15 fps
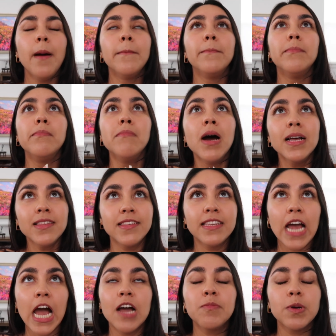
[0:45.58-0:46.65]
must
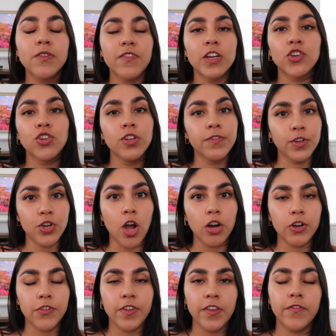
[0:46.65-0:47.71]
have professional
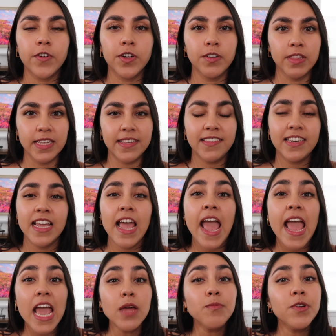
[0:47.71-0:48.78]
photography for your listing
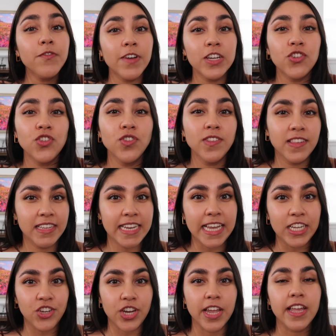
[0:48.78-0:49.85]
and professional
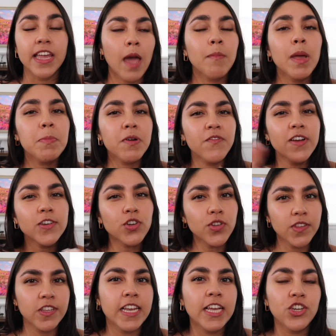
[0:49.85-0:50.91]
staging. And by
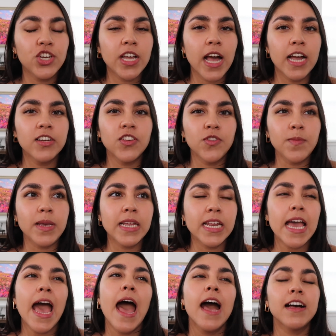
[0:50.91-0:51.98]
professional staging, I just mean
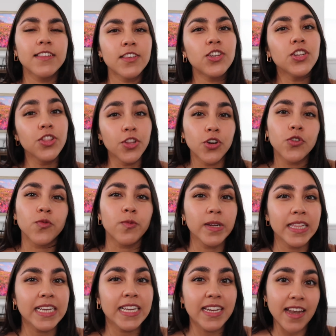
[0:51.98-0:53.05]
it has to look
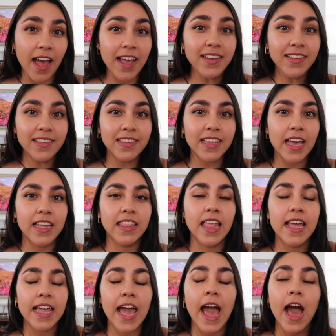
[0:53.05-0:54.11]
really nice and
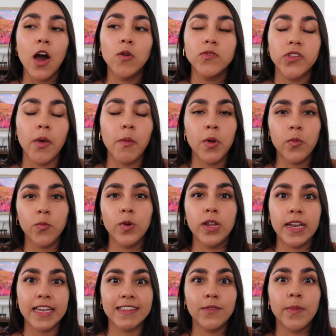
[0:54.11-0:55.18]
like how someone
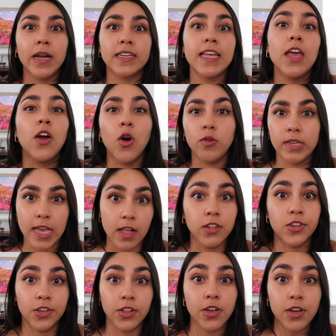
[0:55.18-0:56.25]
would expect a hotel
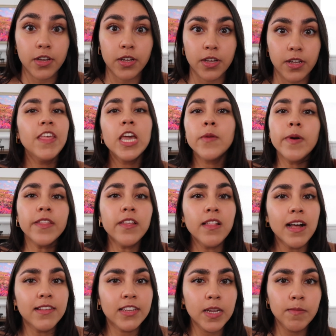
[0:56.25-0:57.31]
to look. Think about the
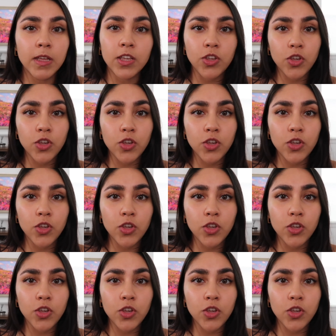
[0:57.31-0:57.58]
last time that